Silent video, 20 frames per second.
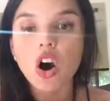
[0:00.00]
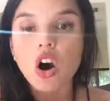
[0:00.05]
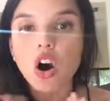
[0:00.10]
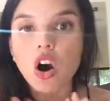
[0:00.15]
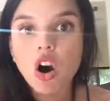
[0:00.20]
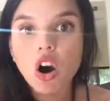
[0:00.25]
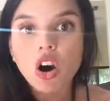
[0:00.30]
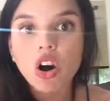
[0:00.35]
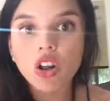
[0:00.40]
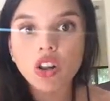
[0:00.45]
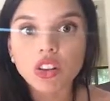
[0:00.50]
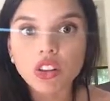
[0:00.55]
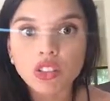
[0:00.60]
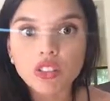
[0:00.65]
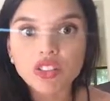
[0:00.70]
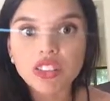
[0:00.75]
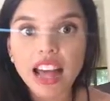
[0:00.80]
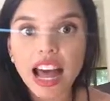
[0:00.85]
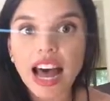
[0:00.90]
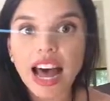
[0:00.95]
All
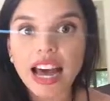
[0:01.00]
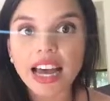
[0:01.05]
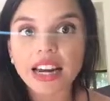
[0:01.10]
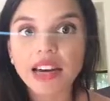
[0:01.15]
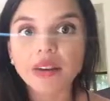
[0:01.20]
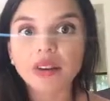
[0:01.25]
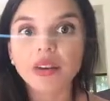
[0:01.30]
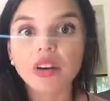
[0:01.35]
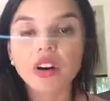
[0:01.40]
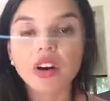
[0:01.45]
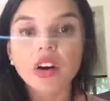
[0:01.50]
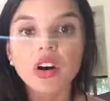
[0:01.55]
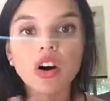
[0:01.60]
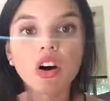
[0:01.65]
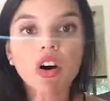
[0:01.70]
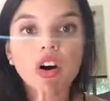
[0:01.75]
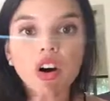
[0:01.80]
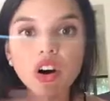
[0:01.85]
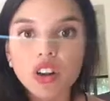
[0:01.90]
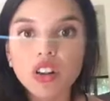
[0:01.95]
of
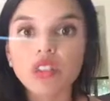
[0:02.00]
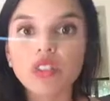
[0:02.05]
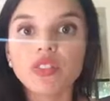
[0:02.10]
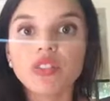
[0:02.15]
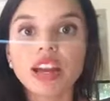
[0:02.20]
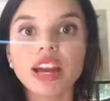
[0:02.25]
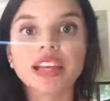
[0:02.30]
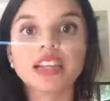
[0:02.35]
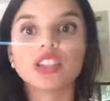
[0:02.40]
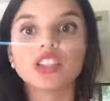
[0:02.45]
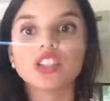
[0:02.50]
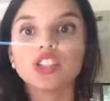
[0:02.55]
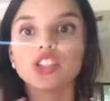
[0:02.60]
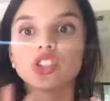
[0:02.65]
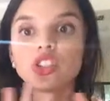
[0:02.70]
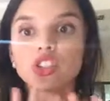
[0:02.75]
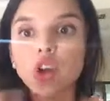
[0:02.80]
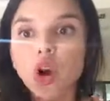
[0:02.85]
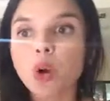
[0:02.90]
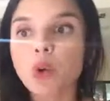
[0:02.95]
that is
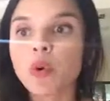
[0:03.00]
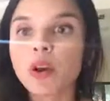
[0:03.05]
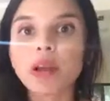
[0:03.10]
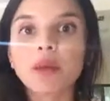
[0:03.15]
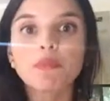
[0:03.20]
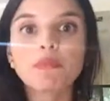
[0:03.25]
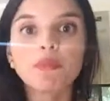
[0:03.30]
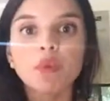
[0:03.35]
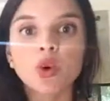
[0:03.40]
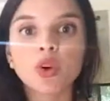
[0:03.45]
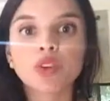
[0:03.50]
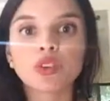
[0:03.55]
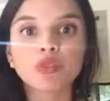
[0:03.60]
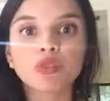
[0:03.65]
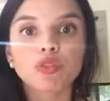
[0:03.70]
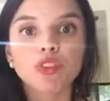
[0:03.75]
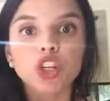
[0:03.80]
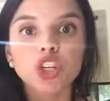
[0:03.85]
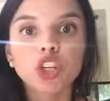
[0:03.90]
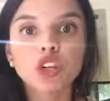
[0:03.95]
so
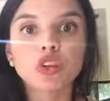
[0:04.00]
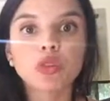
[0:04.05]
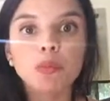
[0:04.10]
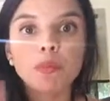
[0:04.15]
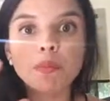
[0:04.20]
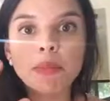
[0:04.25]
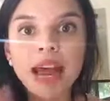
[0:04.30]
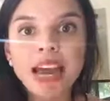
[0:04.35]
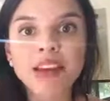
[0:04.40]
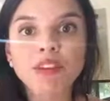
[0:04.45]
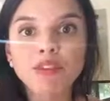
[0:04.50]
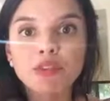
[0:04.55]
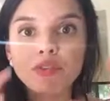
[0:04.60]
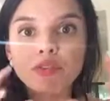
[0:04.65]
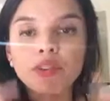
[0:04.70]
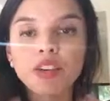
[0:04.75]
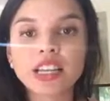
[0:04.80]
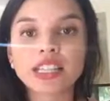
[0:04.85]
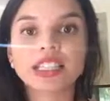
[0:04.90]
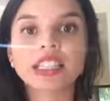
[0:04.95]
important for you to
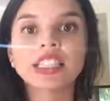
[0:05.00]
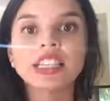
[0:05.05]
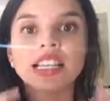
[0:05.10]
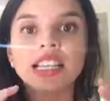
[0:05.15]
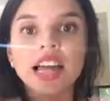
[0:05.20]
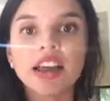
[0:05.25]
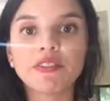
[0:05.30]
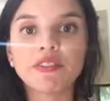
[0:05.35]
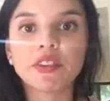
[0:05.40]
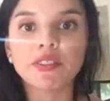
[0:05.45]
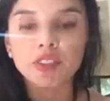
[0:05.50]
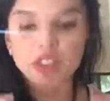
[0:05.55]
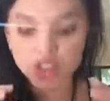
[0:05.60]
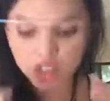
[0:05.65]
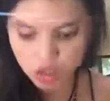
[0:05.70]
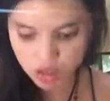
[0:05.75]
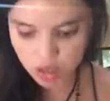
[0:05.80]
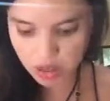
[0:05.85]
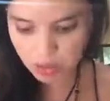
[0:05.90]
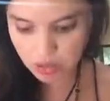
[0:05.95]
manifest the life of your
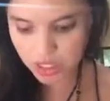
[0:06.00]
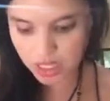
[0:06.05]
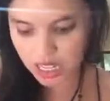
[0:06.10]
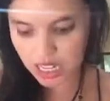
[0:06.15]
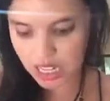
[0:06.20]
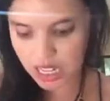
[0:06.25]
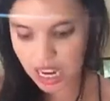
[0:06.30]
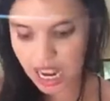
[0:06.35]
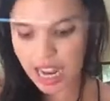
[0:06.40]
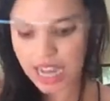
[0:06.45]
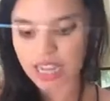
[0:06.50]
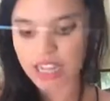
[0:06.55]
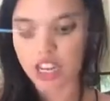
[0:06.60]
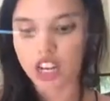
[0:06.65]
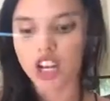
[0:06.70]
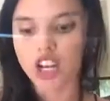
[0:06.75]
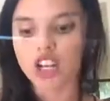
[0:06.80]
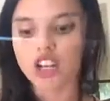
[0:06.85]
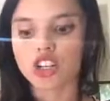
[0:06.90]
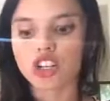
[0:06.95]
dreams. Again,
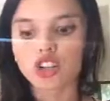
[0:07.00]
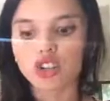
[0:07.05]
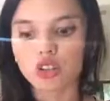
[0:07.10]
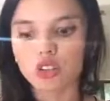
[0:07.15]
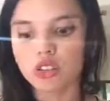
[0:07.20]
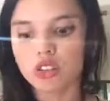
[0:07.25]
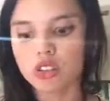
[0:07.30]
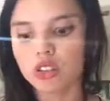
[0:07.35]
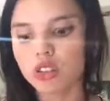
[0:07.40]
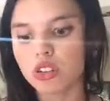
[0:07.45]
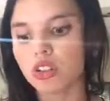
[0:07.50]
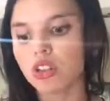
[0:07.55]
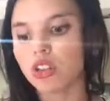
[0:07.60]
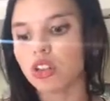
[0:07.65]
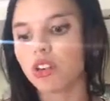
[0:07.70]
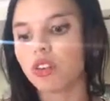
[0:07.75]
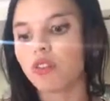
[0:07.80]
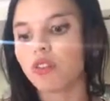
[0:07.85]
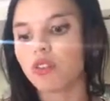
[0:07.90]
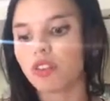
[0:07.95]
don't
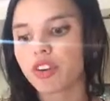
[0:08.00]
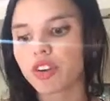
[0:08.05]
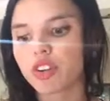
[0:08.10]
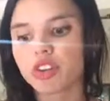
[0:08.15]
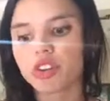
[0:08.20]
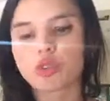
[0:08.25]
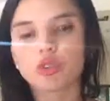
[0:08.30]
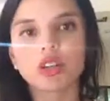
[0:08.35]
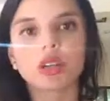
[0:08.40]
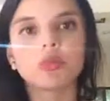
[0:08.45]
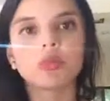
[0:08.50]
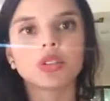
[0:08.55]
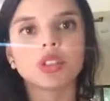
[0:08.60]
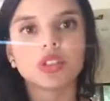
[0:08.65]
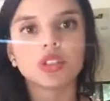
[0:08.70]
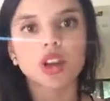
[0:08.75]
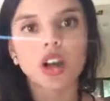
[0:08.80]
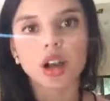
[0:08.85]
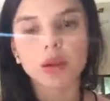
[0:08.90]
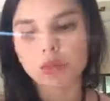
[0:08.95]
look for your dreams
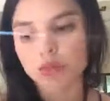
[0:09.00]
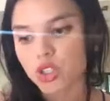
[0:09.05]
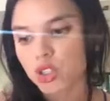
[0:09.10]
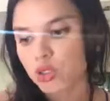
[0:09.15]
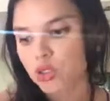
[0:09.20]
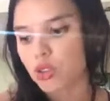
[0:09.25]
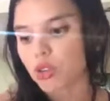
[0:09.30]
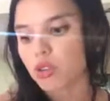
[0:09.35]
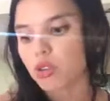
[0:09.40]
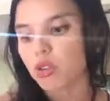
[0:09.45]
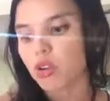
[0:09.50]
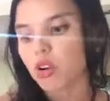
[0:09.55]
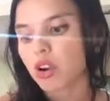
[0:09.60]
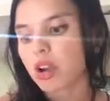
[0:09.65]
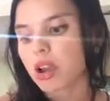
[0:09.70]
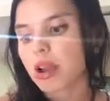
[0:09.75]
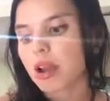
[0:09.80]
to come true.